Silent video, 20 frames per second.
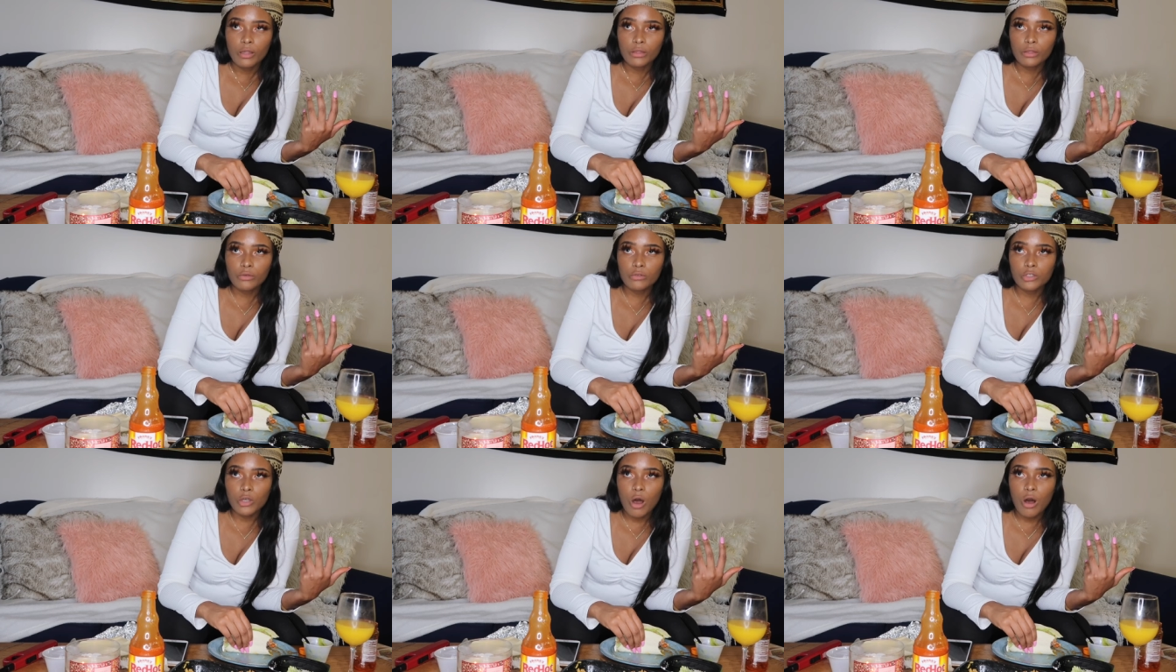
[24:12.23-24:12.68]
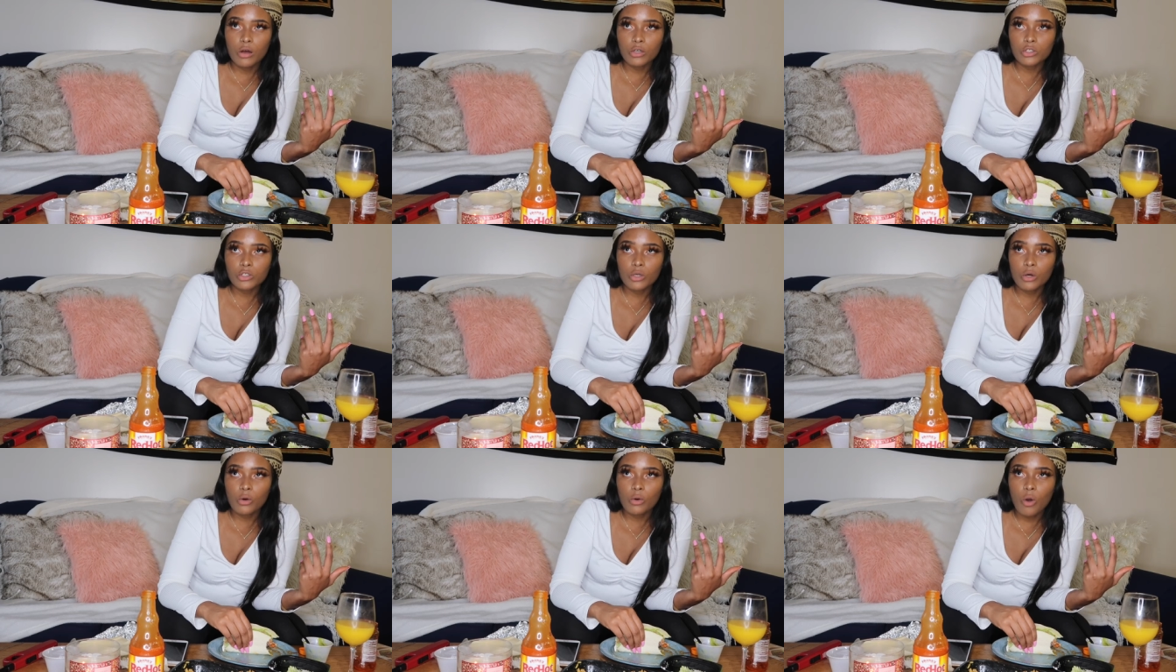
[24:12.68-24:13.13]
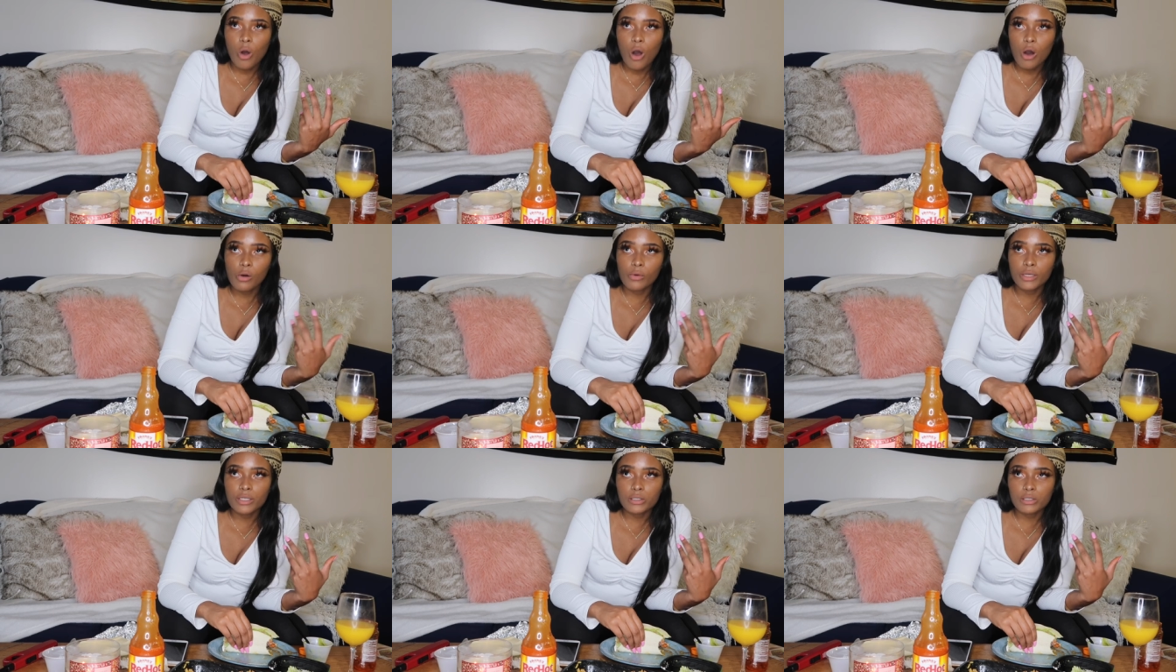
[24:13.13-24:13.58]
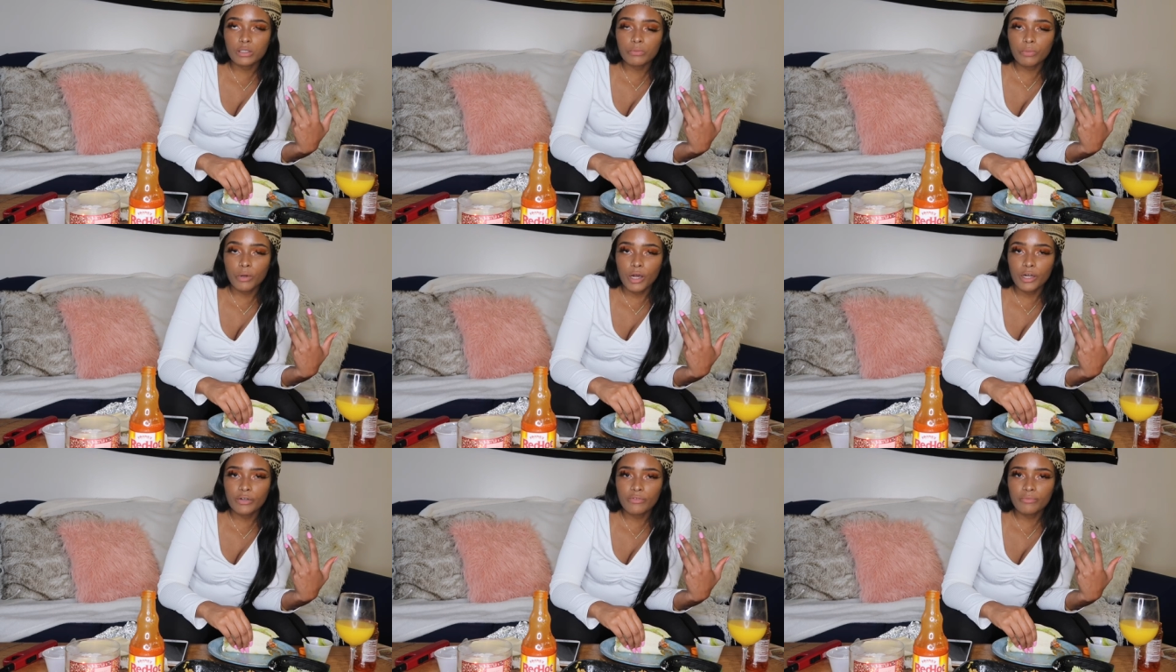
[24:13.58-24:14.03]
there's also always this
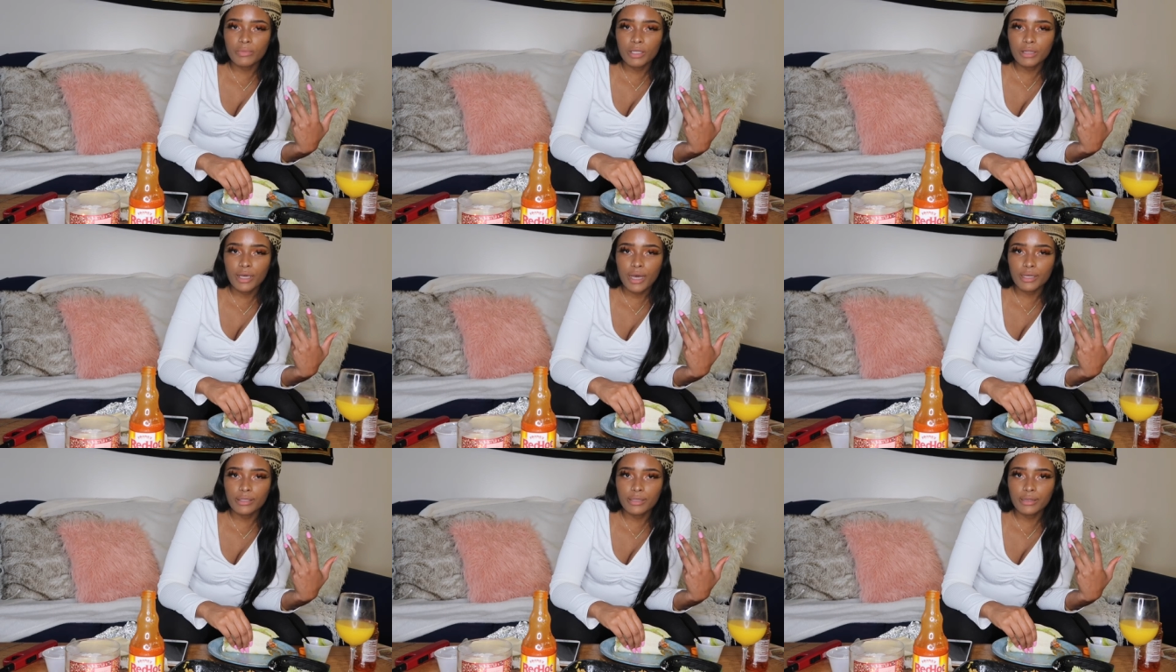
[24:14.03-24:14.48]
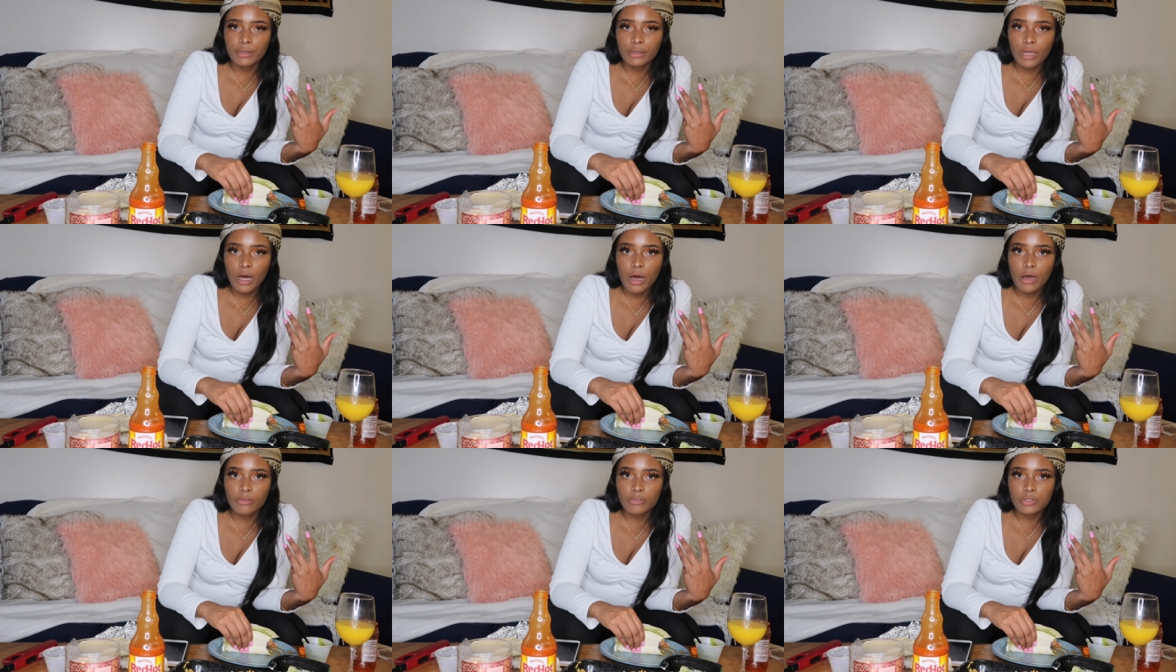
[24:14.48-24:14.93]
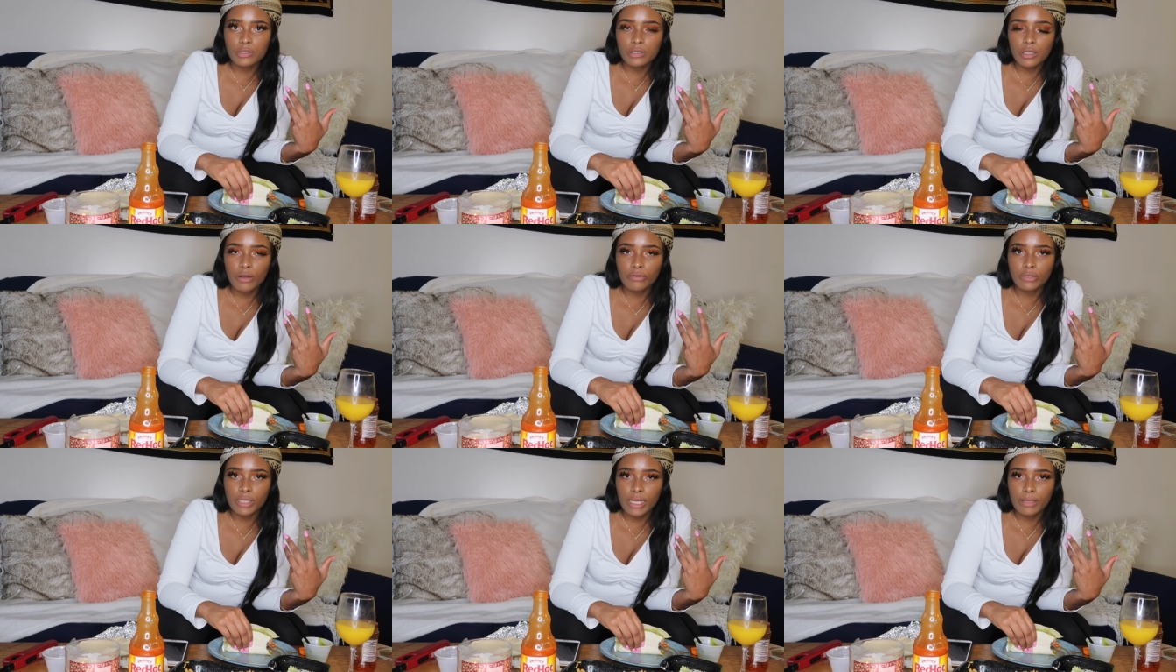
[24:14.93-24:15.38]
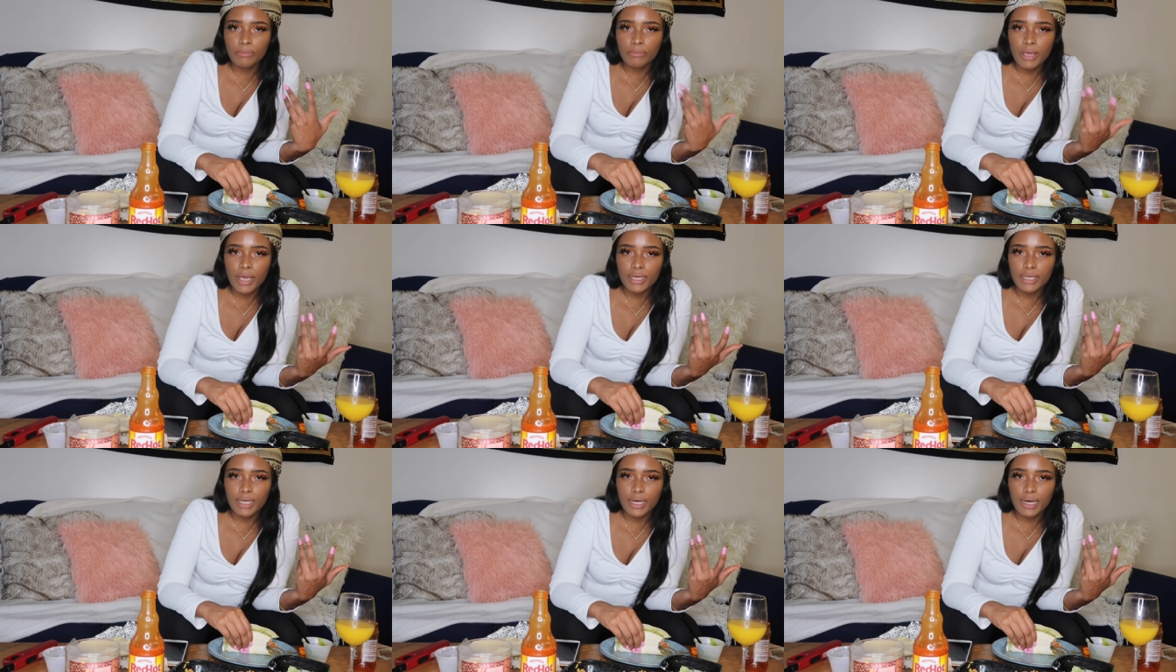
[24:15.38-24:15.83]
part of me that loves stuff like
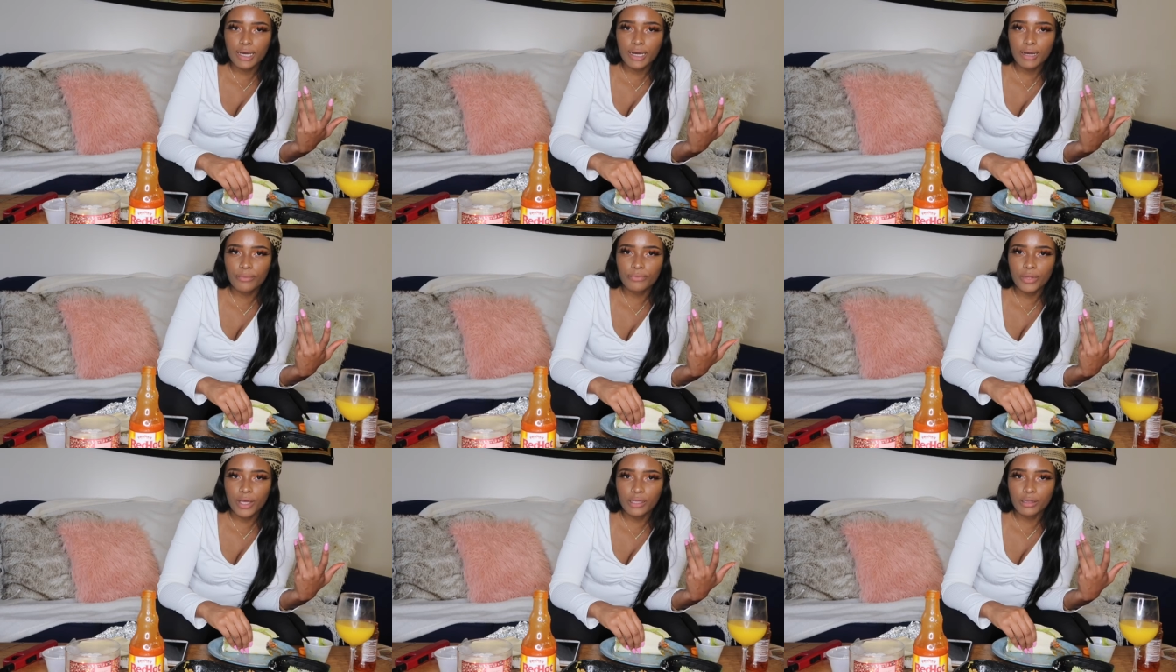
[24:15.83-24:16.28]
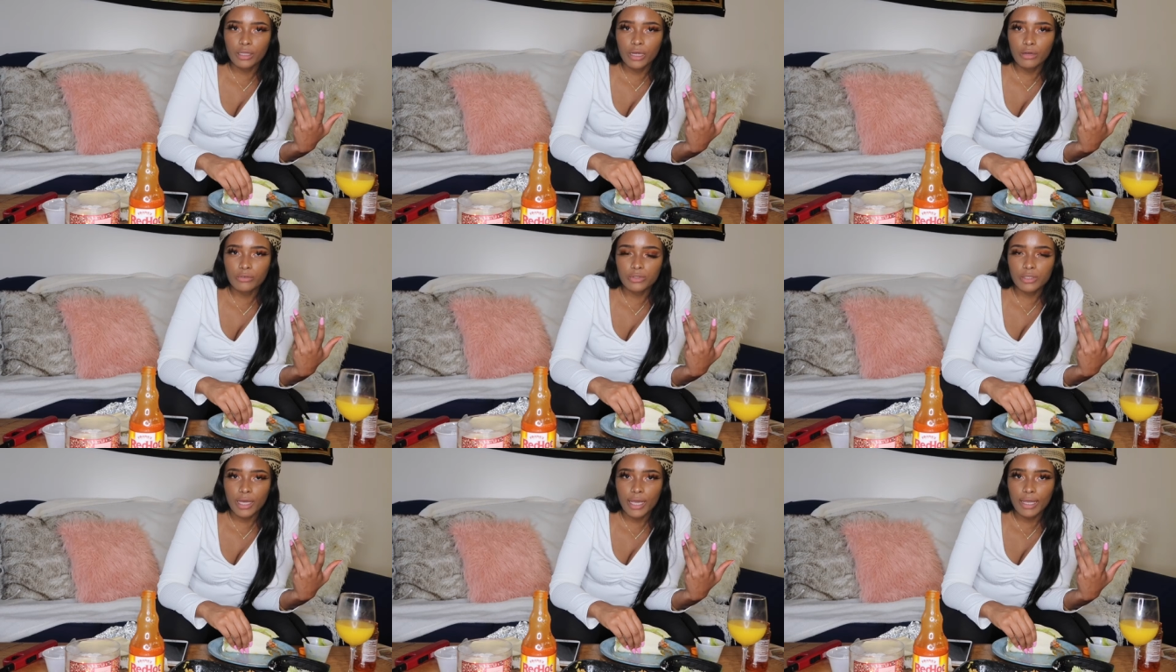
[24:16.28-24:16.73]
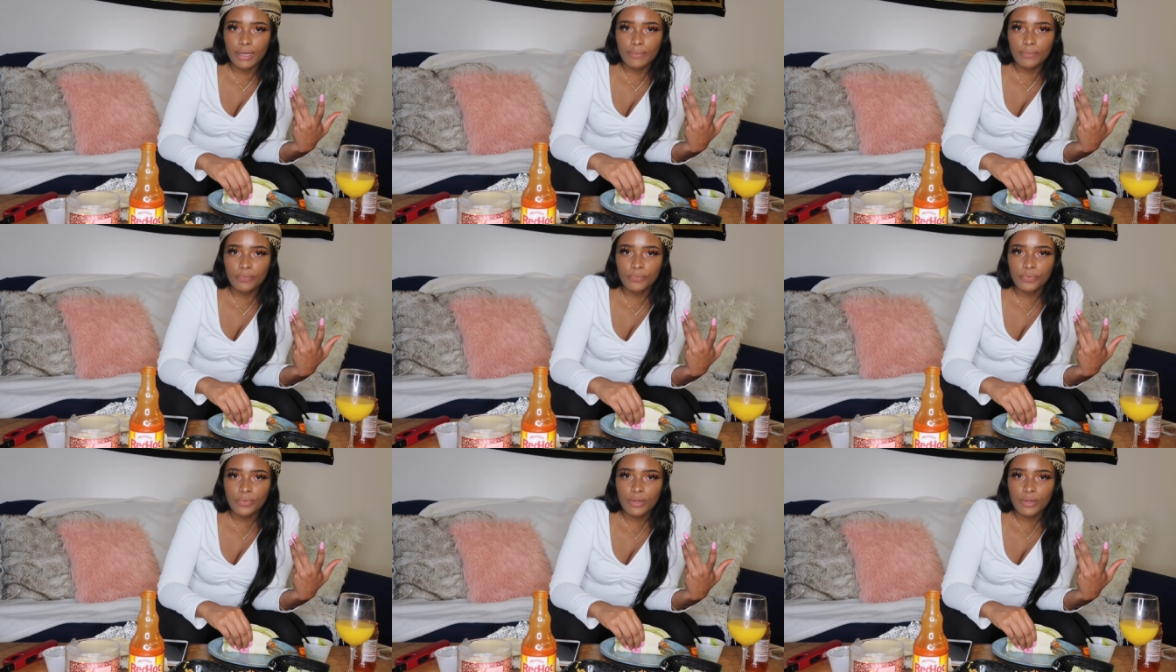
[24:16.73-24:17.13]
makeup, that loves like